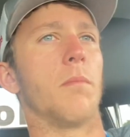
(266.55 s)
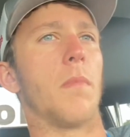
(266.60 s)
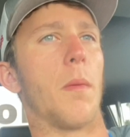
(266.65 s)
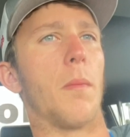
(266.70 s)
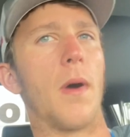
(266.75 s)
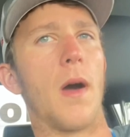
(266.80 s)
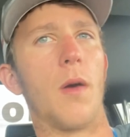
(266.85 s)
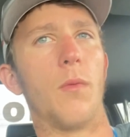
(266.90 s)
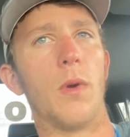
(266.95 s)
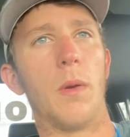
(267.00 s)
My
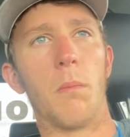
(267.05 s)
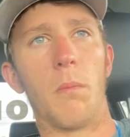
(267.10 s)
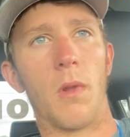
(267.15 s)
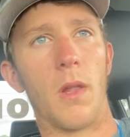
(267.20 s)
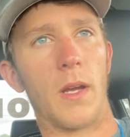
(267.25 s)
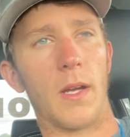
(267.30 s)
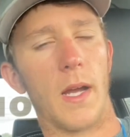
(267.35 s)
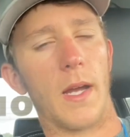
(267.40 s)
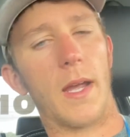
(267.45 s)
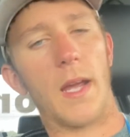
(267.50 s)
mind went
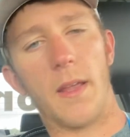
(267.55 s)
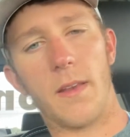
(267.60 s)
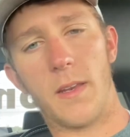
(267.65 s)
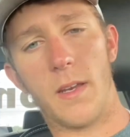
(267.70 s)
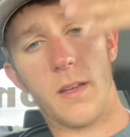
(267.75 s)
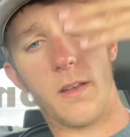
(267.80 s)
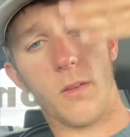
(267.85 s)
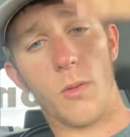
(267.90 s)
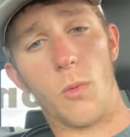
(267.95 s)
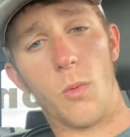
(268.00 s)
blank. I can't
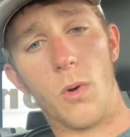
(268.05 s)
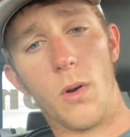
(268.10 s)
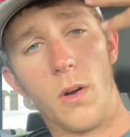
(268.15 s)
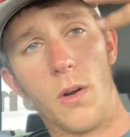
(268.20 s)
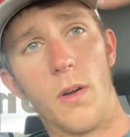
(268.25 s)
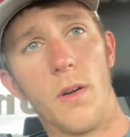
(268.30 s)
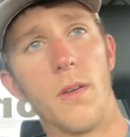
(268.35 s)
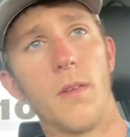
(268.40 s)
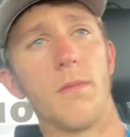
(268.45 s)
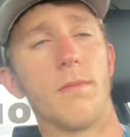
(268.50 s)
think of the word.